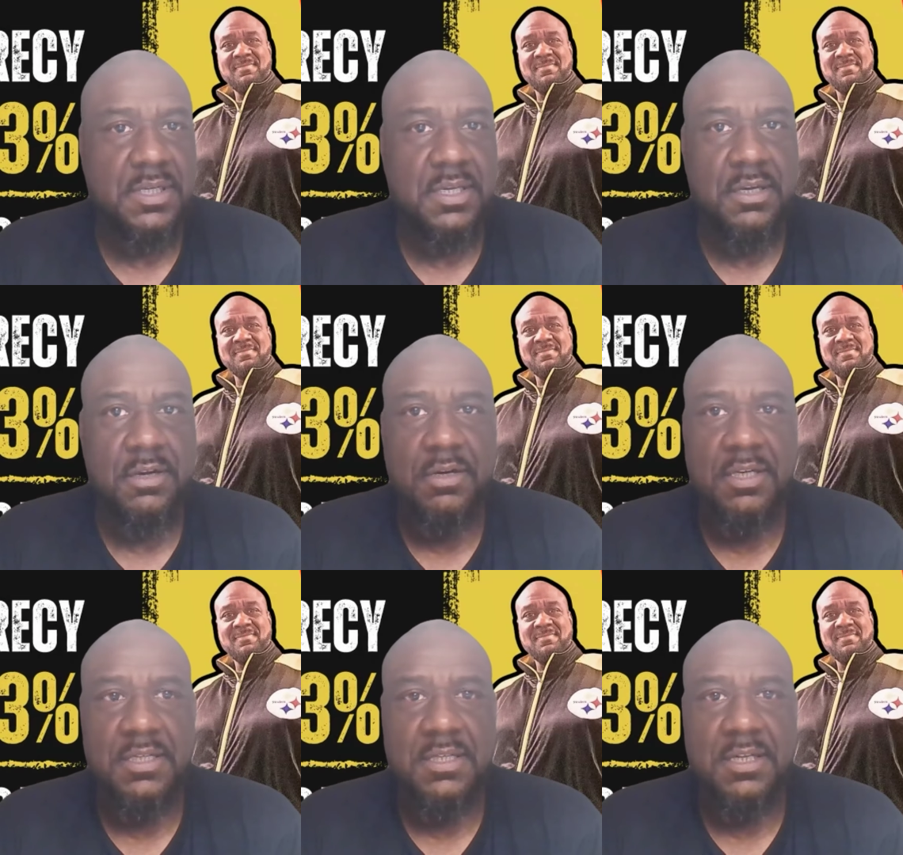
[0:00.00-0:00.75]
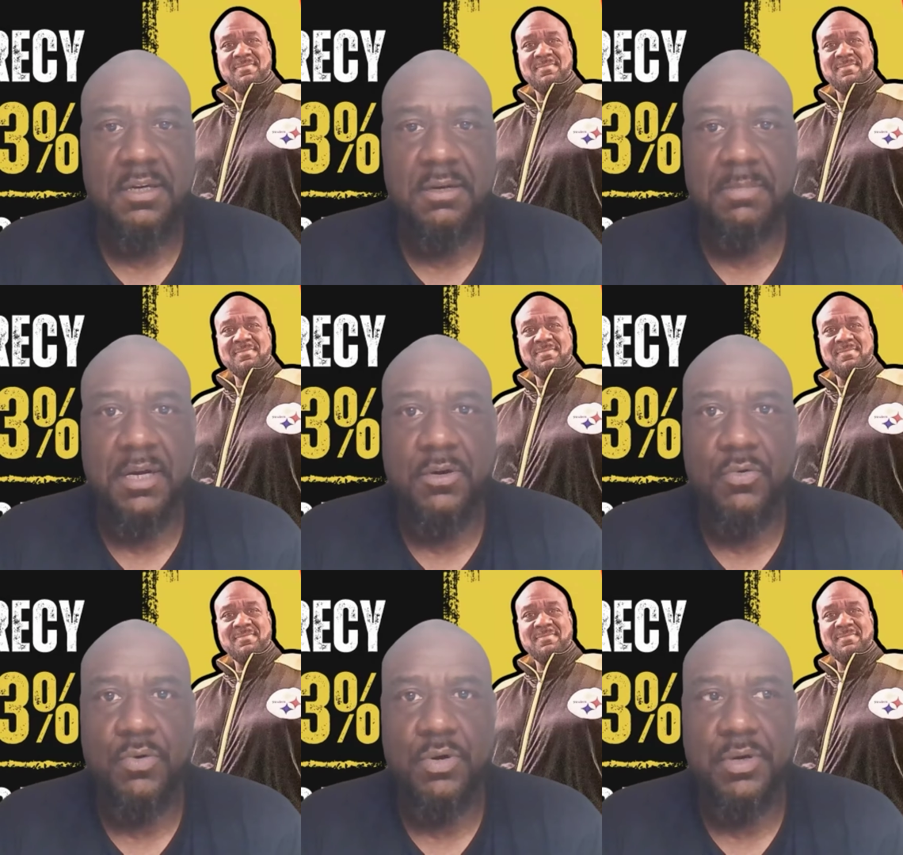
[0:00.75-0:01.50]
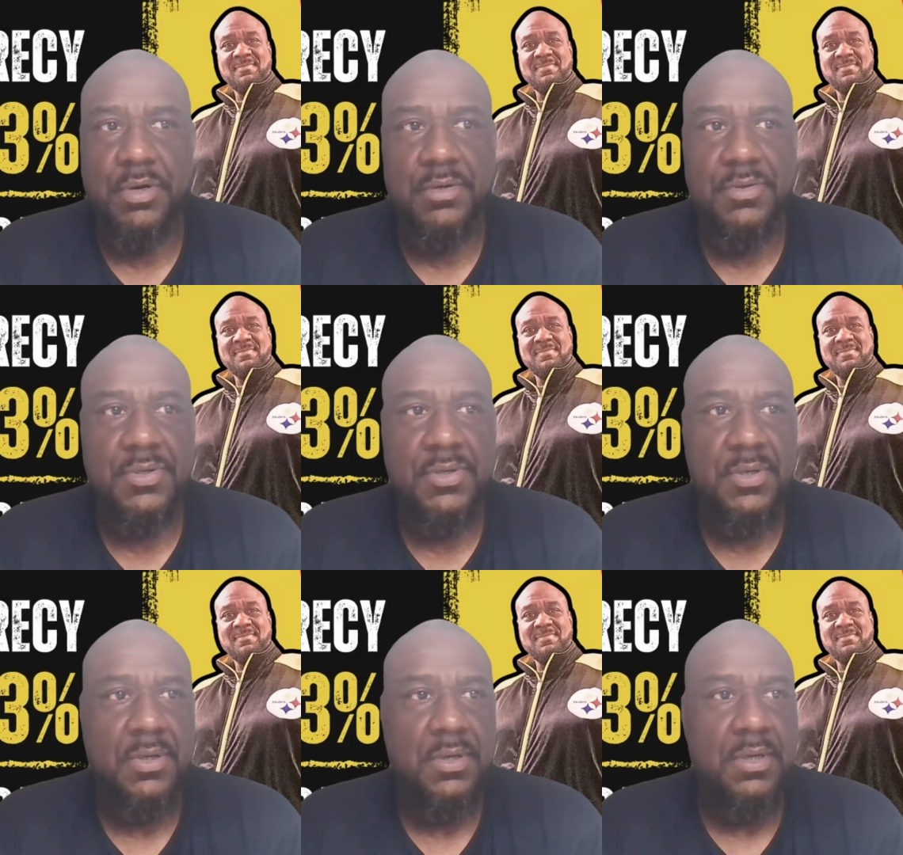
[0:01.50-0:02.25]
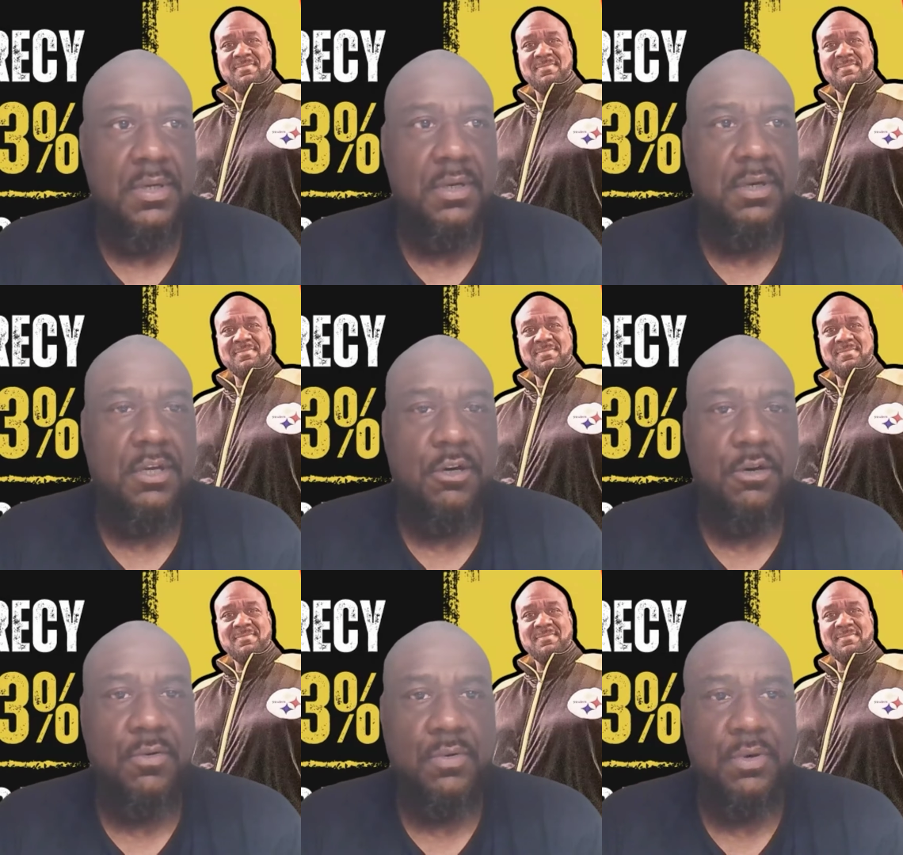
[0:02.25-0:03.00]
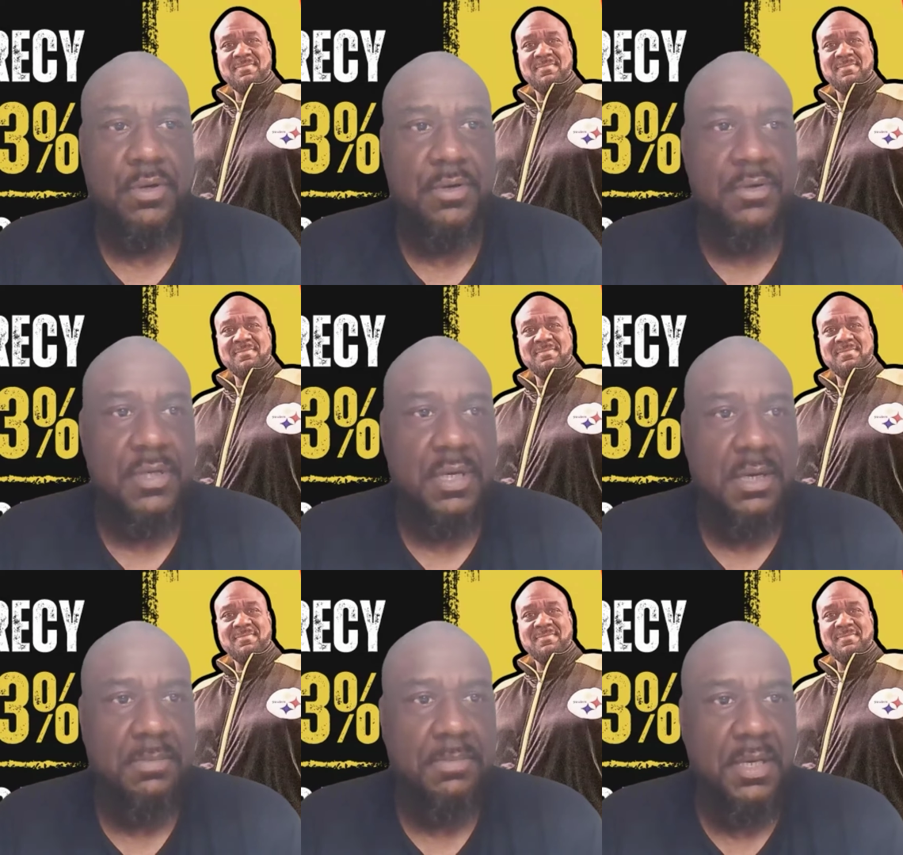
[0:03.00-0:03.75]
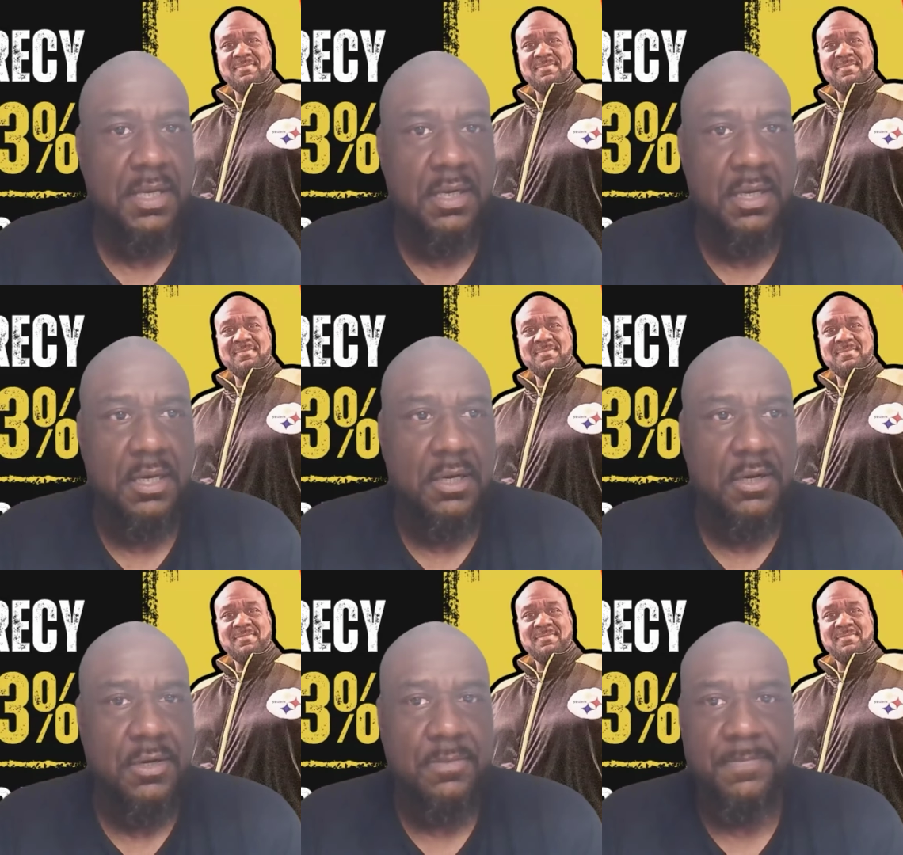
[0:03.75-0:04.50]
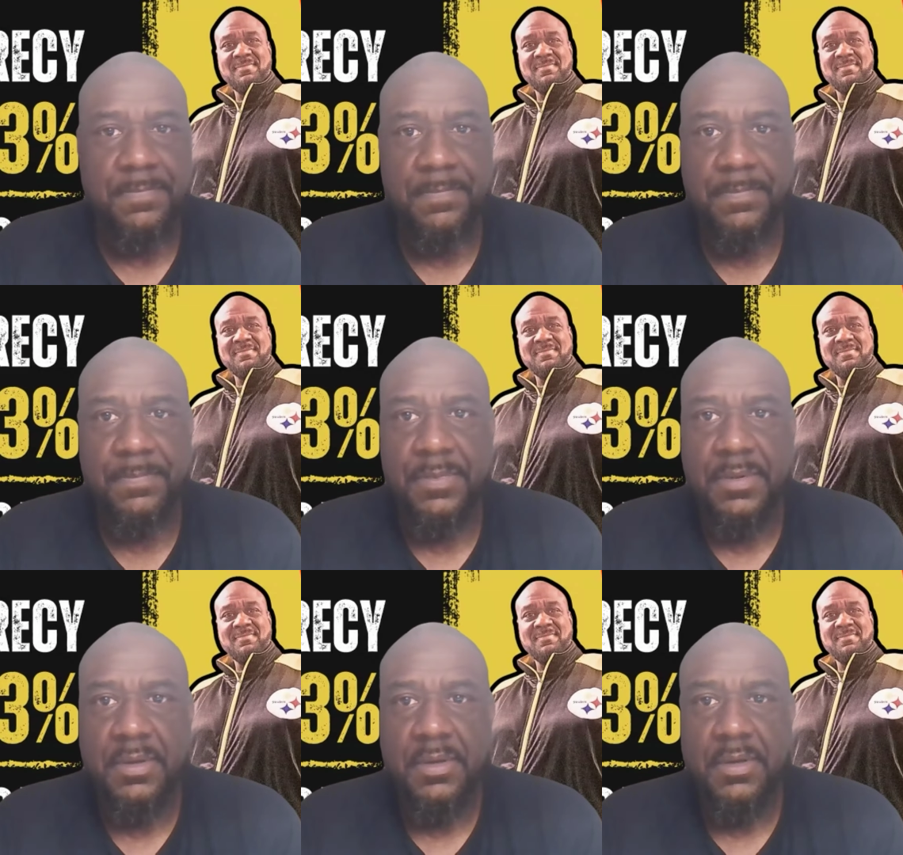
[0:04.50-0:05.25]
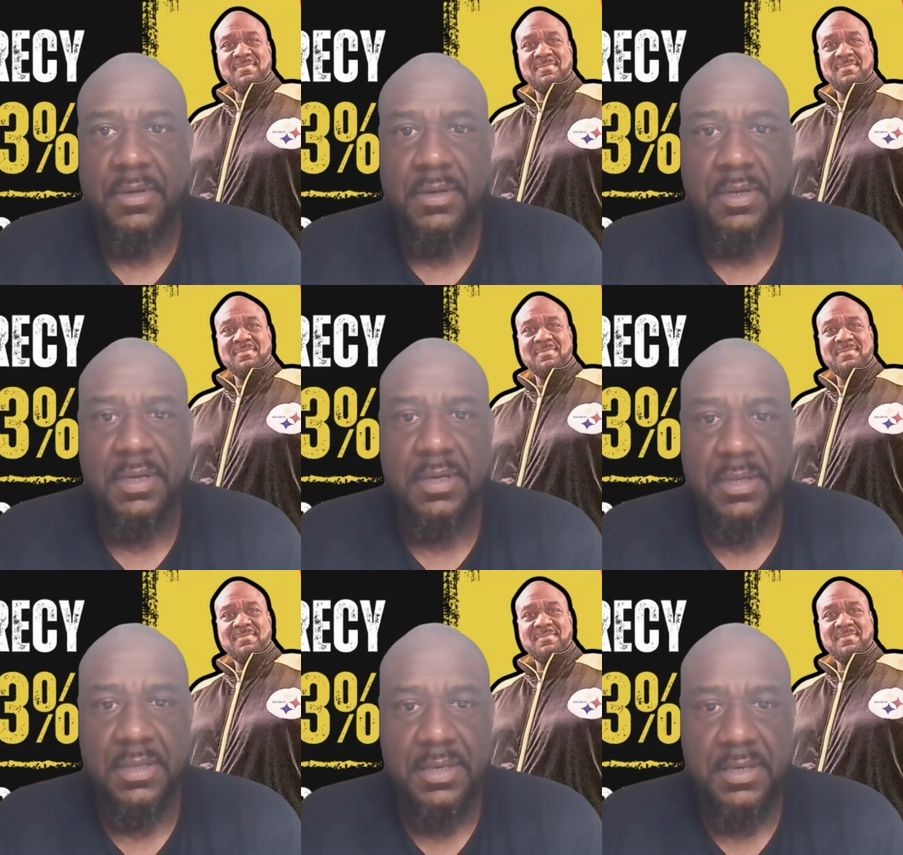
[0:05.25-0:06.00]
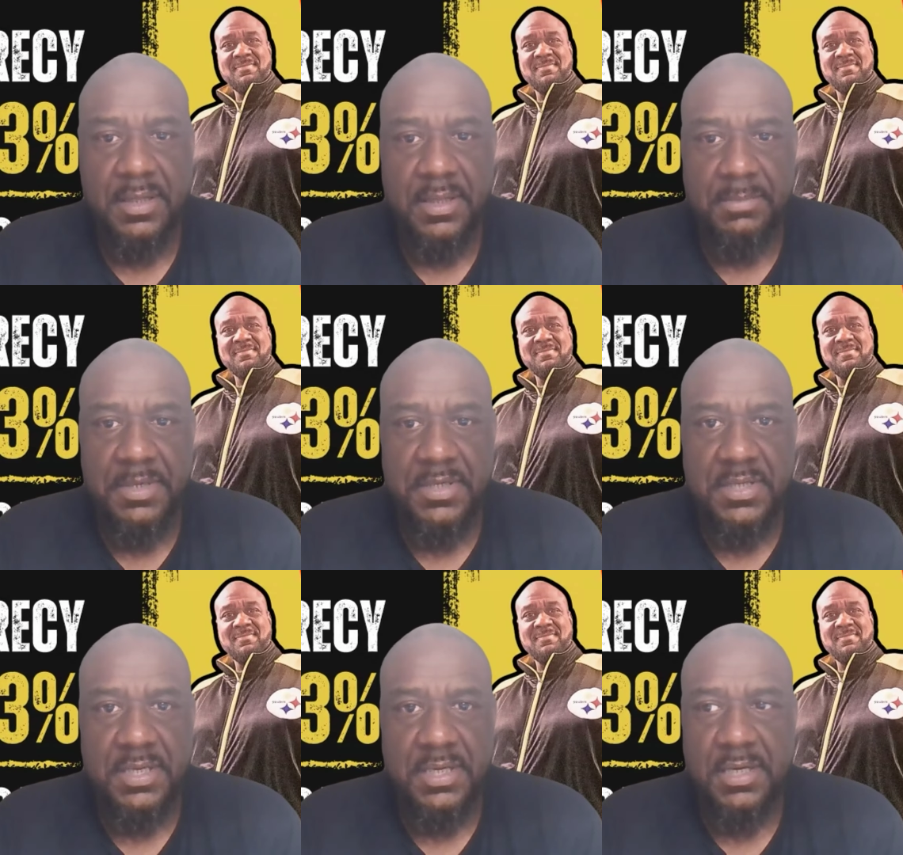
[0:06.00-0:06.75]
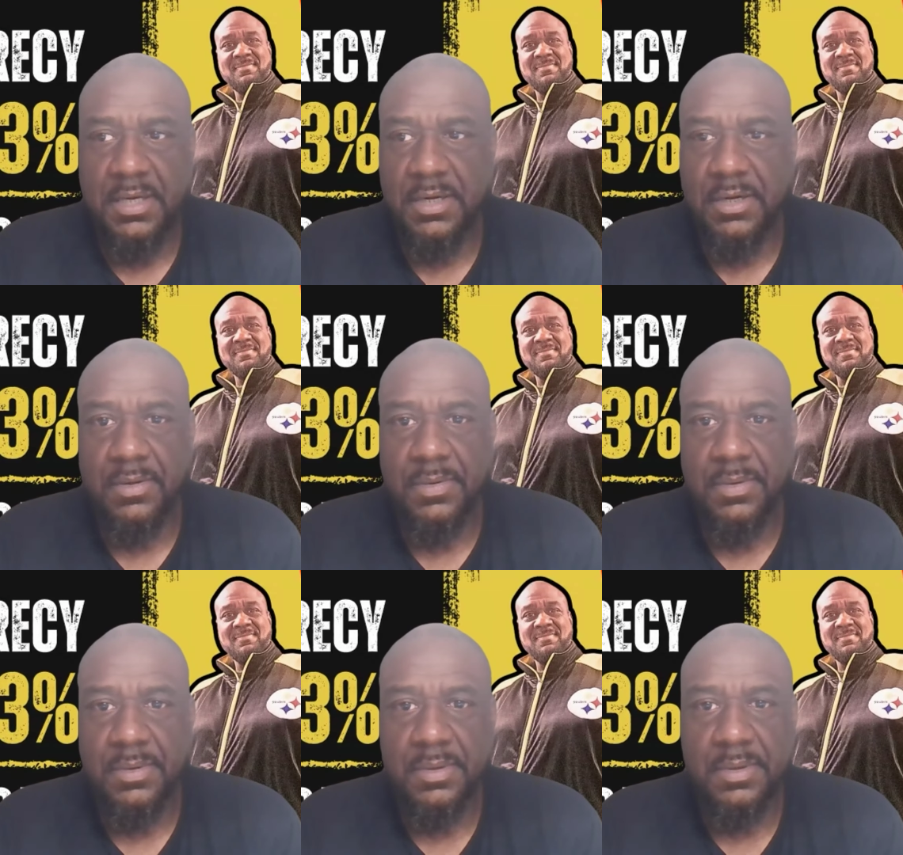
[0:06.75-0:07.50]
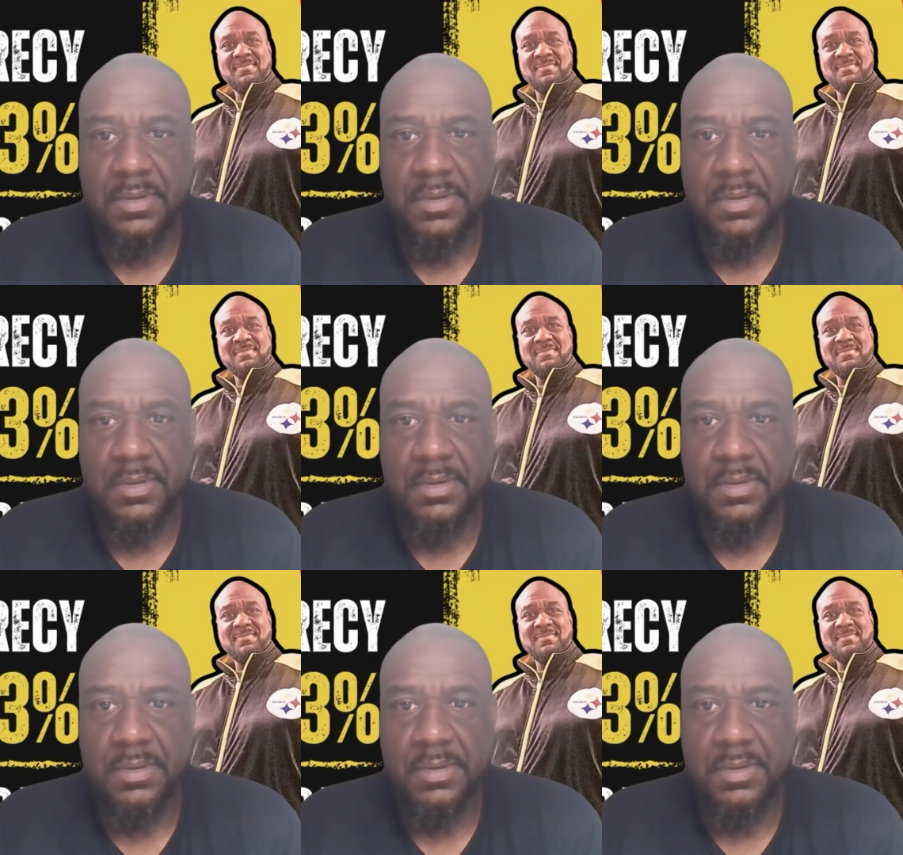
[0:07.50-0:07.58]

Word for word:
Speaker 1: security center, my orders, no orders, I'm in here. And then let me see here.